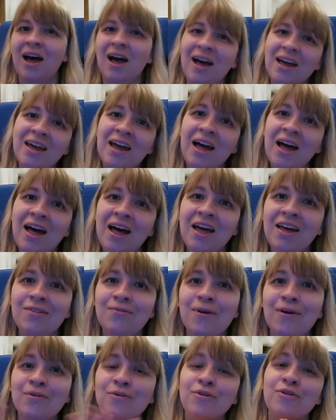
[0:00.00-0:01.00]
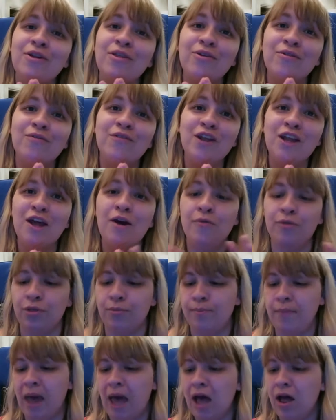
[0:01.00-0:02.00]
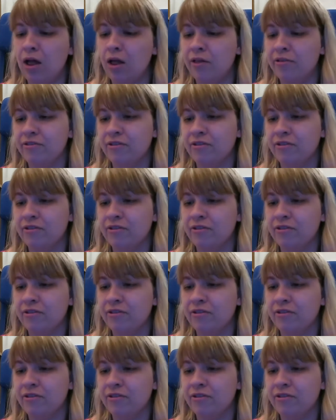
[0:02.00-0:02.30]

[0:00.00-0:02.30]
Hi guys, welcome to another video with Mal.